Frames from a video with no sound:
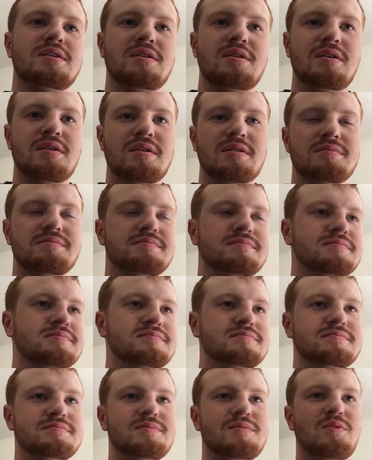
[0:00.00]
or
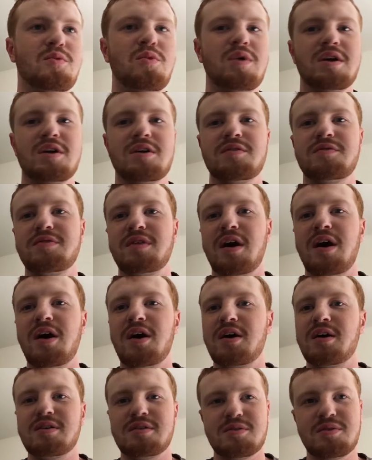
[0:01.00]
winner of the
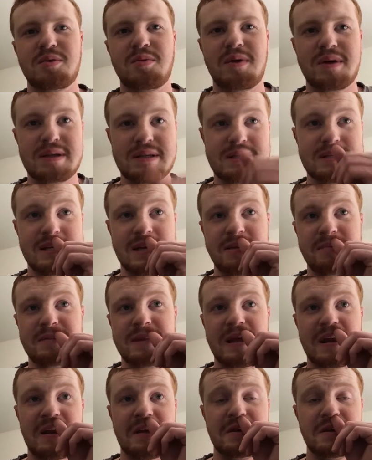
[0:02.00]
heart. The one team
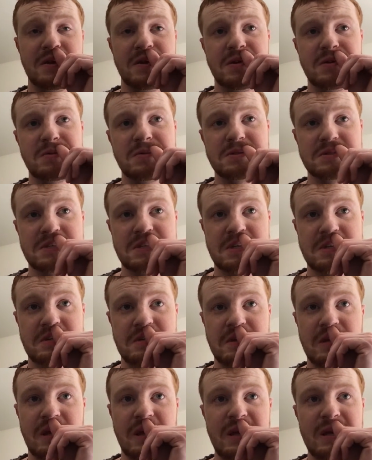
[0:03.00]
that I knew was,
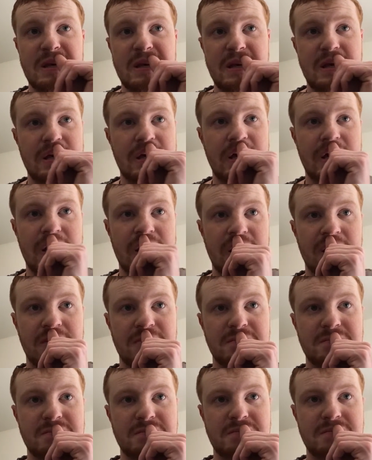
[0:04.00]

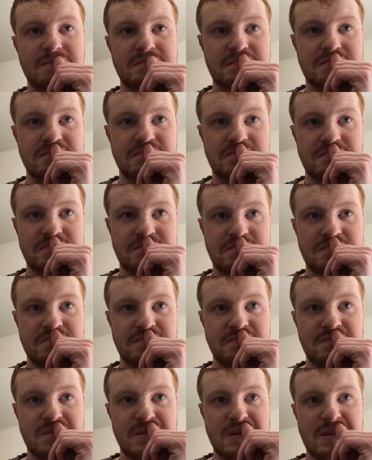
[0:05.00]
um,
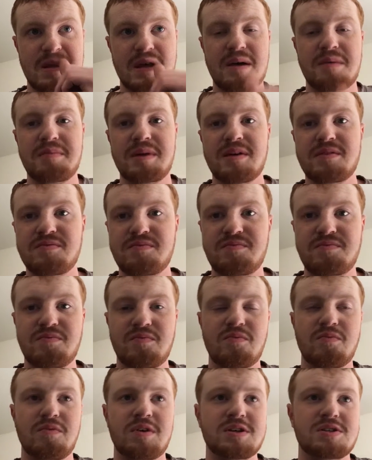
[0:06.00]
I mean,
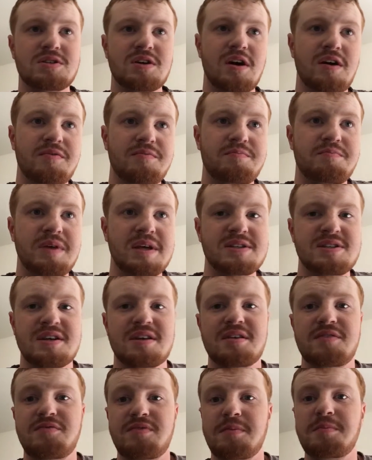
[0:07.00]
we saw
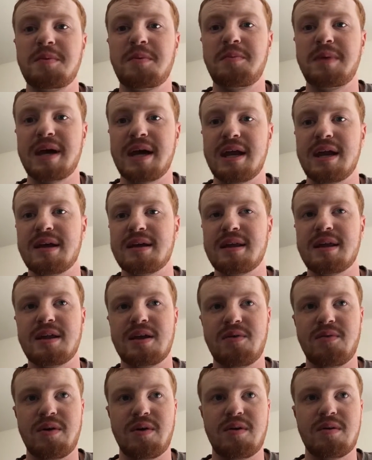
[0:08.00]
basically from the beginning that
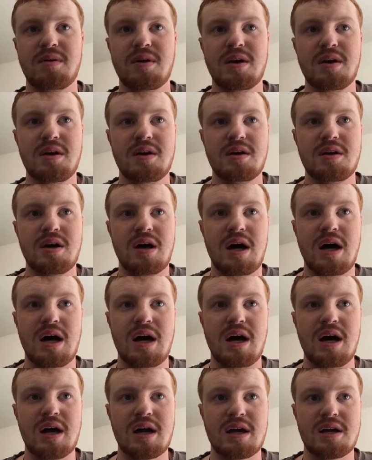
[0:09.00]
they were
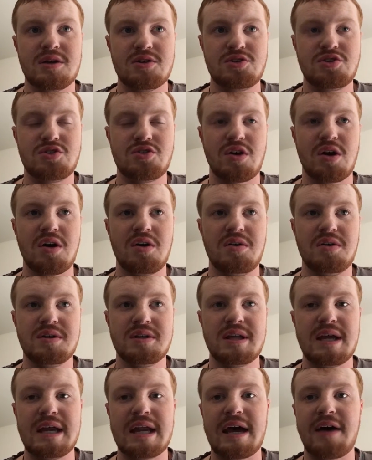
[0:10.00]
going to struggle
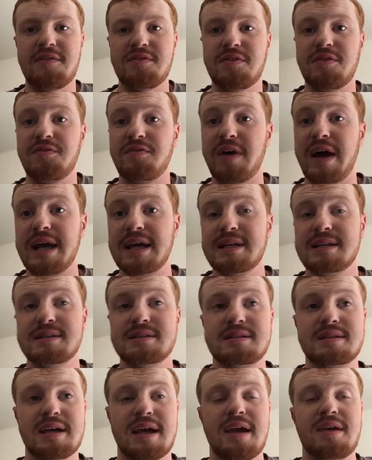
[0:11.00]
and they'd have to fight
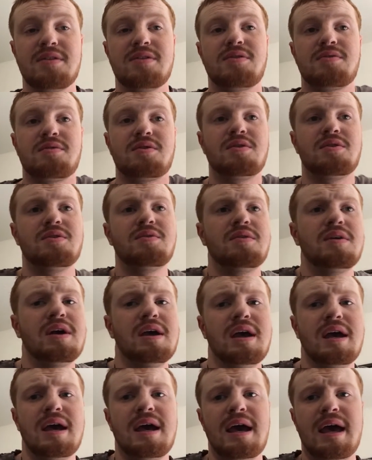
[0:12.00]
to get through,
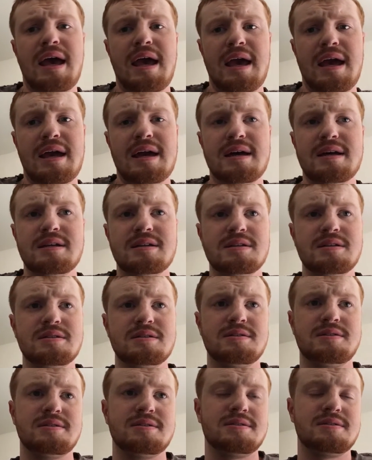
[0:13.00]
and